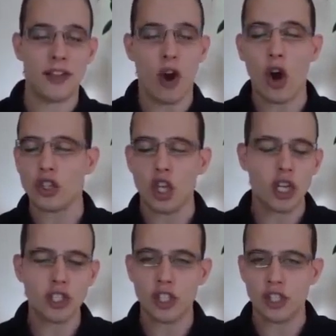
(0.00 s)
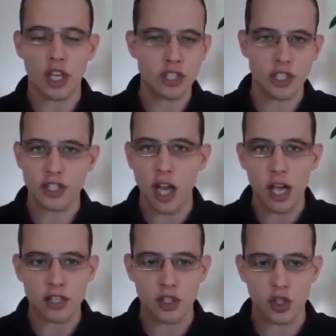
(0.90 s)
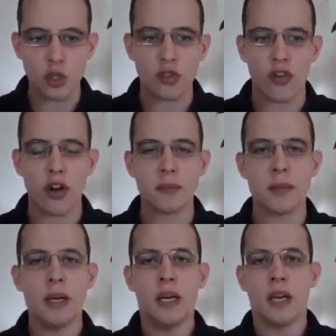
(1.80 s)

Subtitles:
There are tons of stocks to choose from.